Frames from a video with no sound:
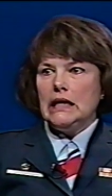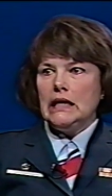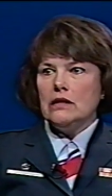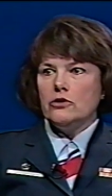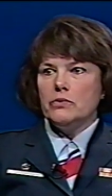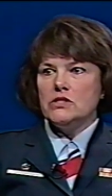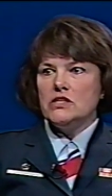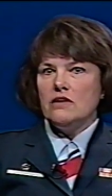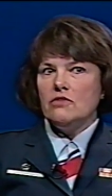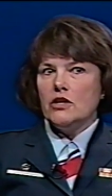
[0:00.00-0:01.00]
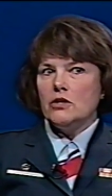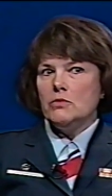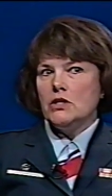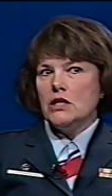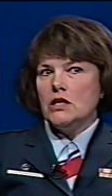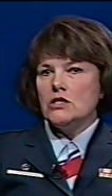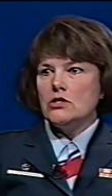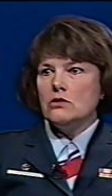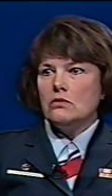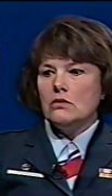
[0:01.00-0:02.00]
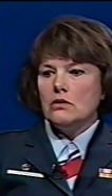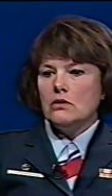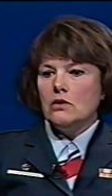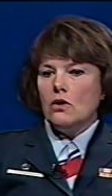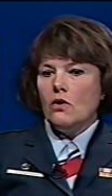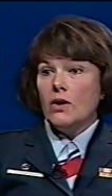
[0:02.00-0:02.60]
either received their communication or,